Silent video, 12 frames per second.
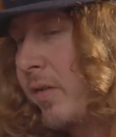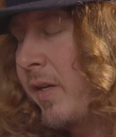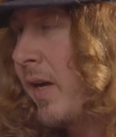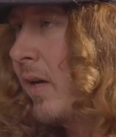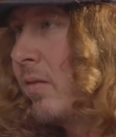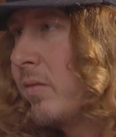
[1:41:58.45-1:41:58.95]

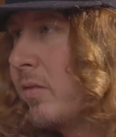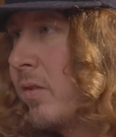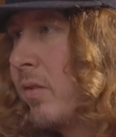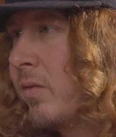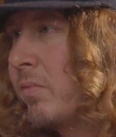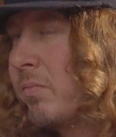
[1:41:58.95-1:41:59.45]
yeah,
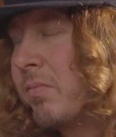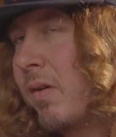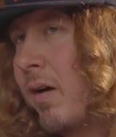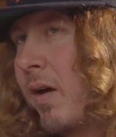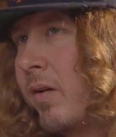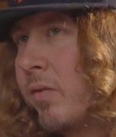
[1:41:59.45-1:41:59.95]
so
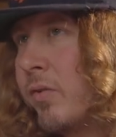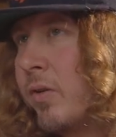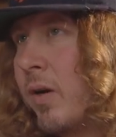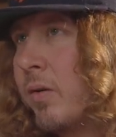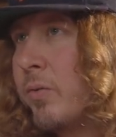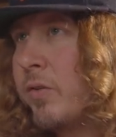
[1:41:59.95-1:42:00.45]
I don't
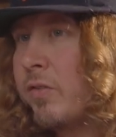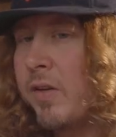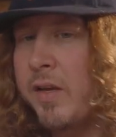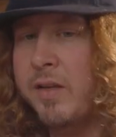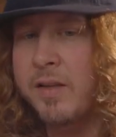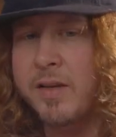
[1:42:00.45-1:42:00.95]
know. I would
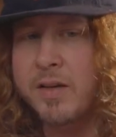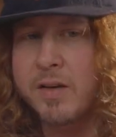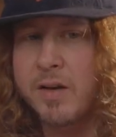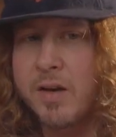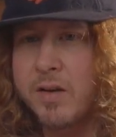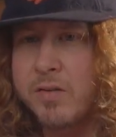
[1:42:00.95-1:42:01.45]
say
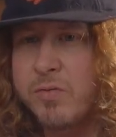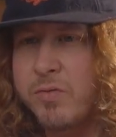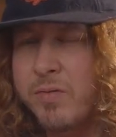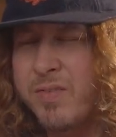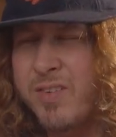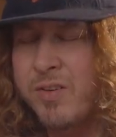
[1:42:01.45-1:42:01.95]
like
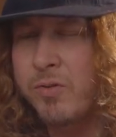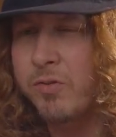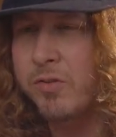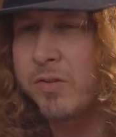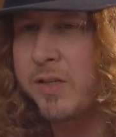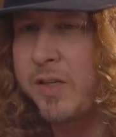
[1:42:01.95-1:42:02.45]

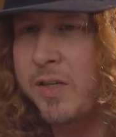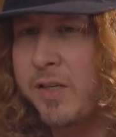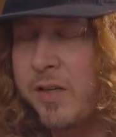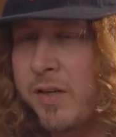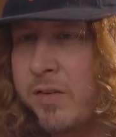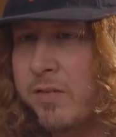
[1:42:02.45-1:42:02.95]

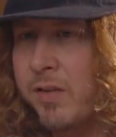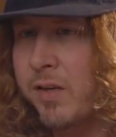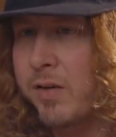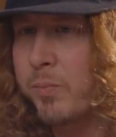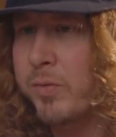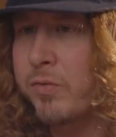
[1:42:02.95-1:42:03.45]
usually it's
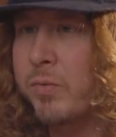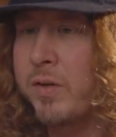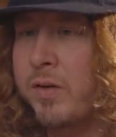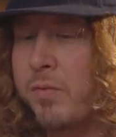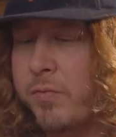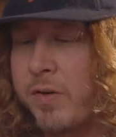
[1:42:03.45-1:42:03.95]
like
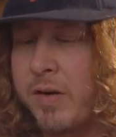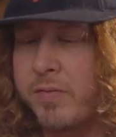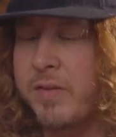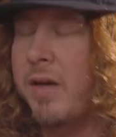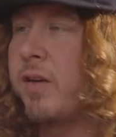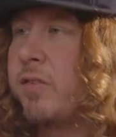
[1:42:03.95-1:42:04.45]
between
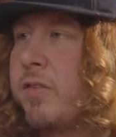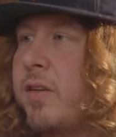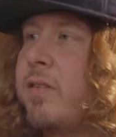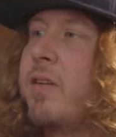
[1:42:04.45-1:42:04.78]
$5,000 and